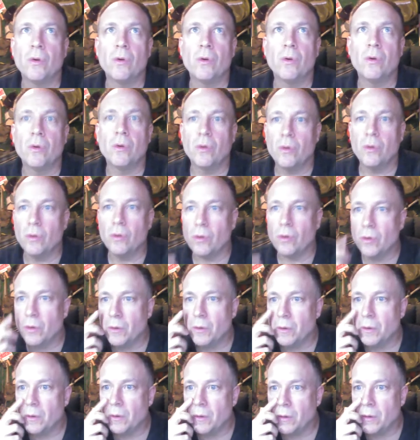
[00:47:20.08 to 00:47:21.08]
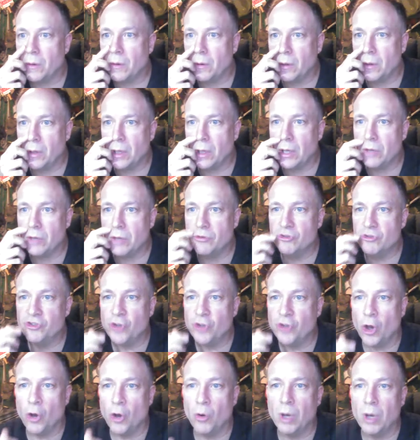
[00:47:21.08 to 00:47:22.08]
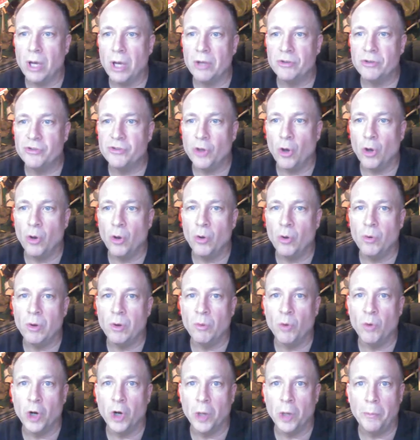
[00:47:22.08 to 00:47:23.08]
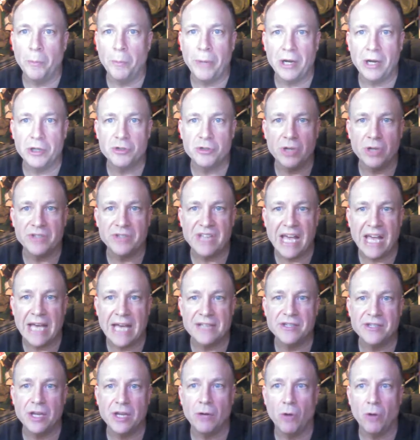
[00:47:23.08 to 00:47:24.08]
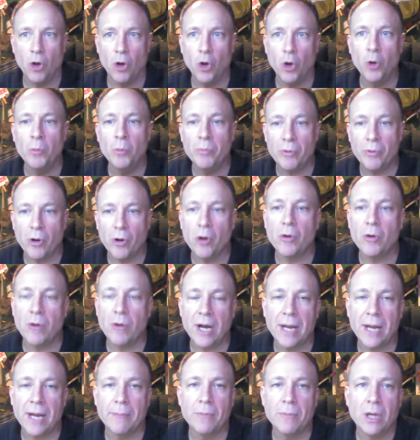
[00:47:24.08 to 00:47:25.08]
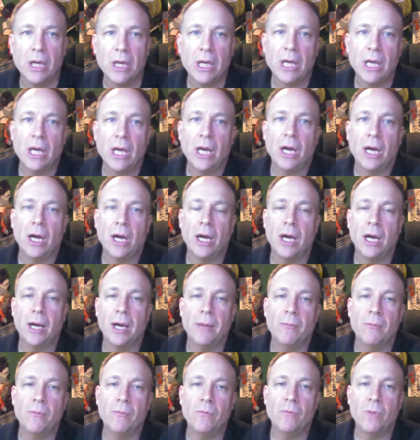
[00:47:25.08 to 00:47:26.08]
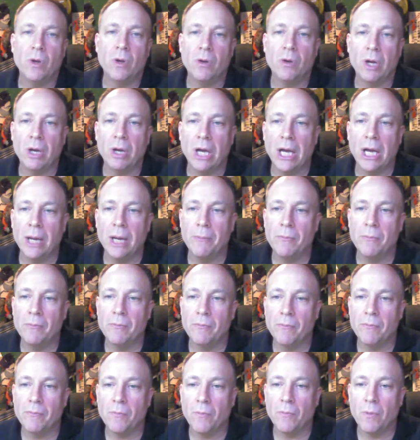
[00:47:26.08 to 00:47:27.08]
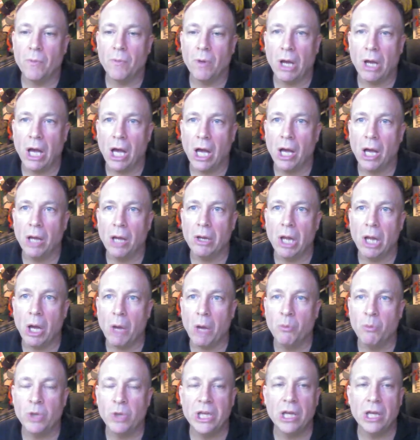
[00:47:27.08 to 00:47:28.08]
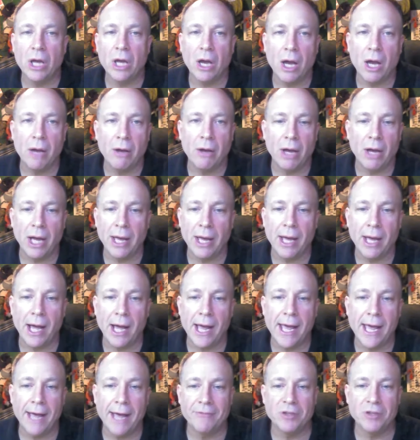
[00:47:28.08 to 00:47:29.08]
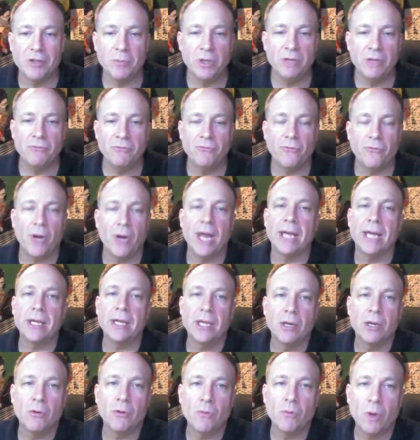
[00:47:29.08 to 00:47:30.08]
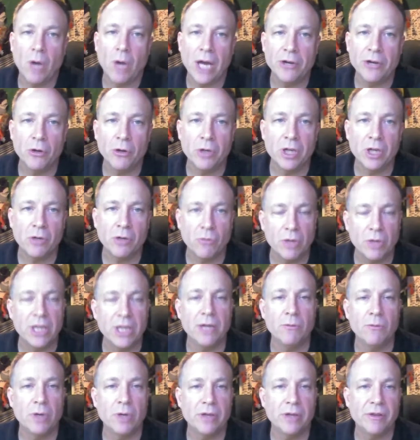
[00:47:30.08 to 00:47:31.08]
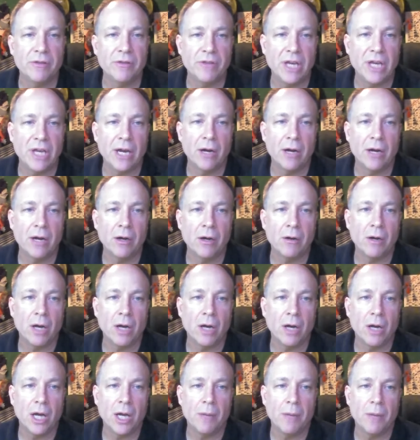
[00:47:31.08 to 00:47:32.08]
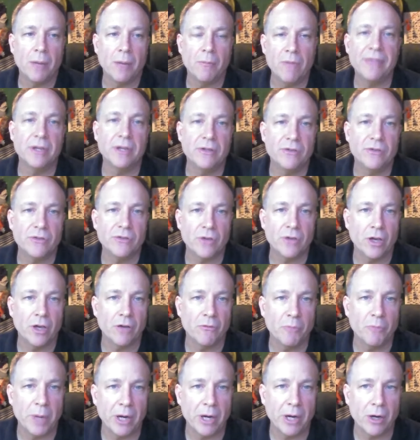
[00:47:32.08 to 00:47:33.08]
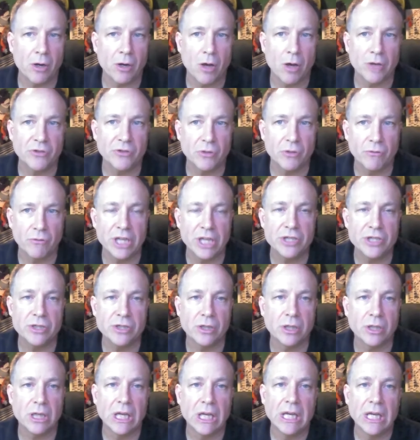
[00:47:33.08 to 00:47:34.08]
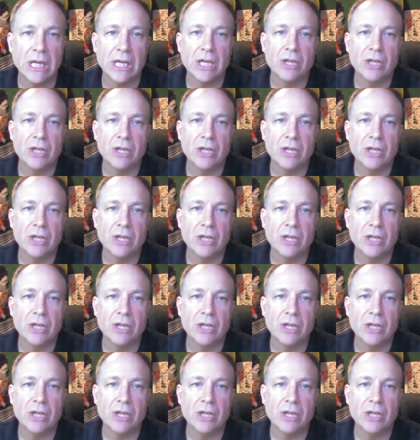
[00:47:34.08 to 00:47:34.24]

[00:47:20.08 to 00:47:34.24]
Poo Poo. So, so World Parrot Trust has their own program. Um, um, uh, we I, I, have to be frank here. I don't agree with their um, methods of parrot conservation.